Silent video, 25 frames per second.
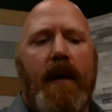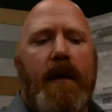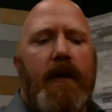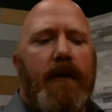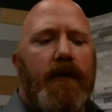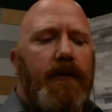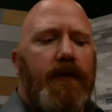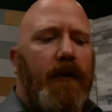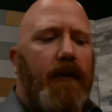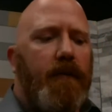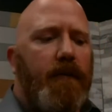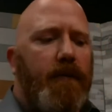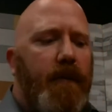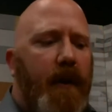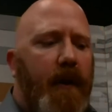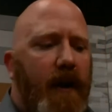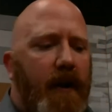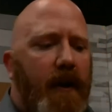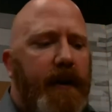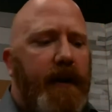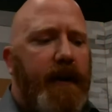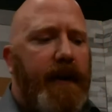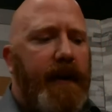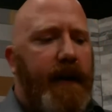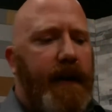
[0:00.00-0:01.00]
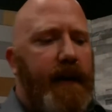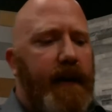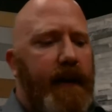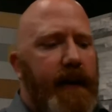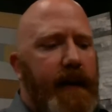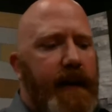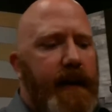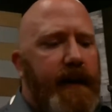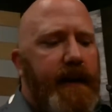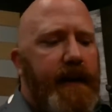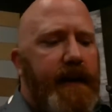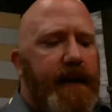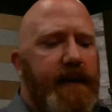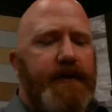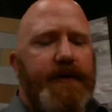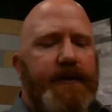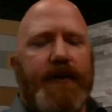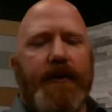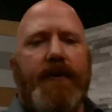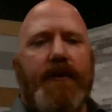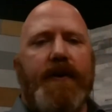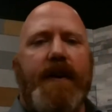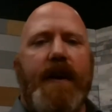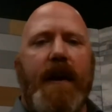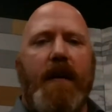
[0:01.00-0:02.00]
So marketing
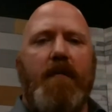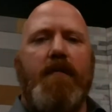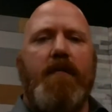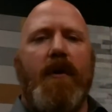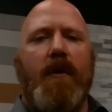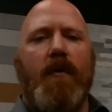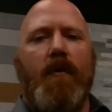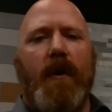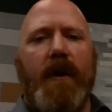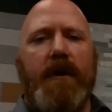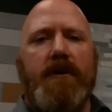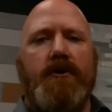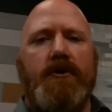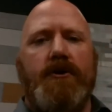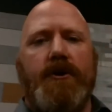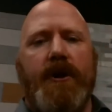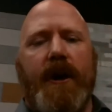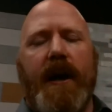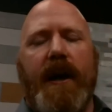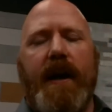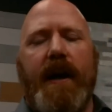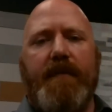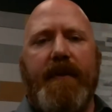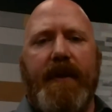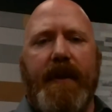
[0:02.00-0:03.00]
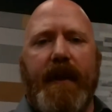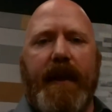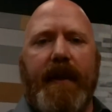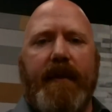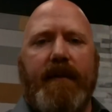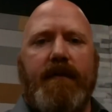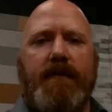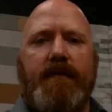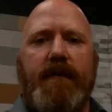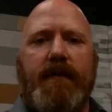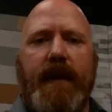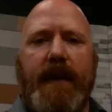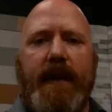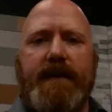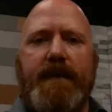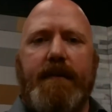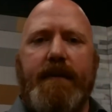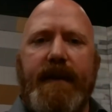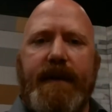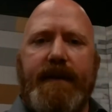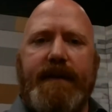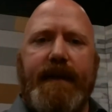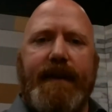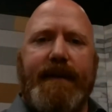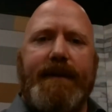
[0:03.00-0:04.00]
is your number one job then as a
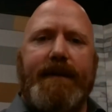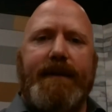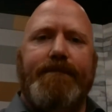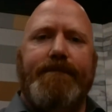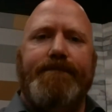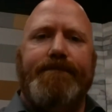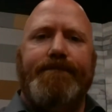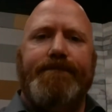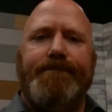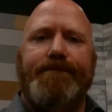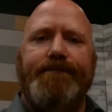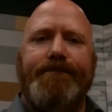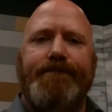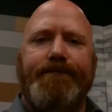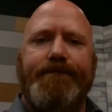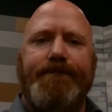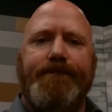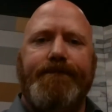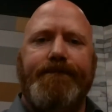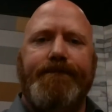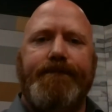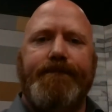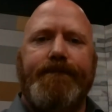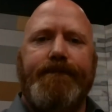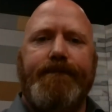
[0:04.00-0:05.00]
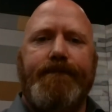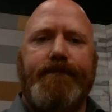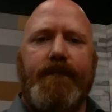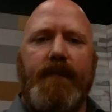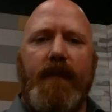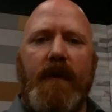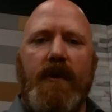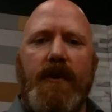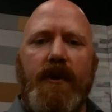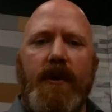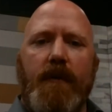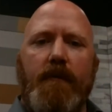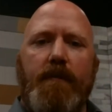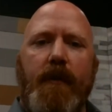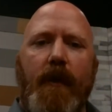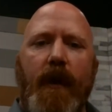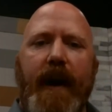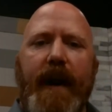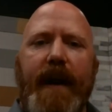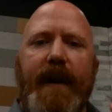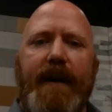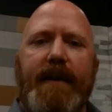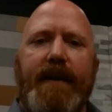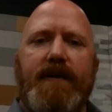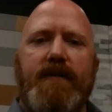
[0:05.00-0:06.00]
business. Your brand is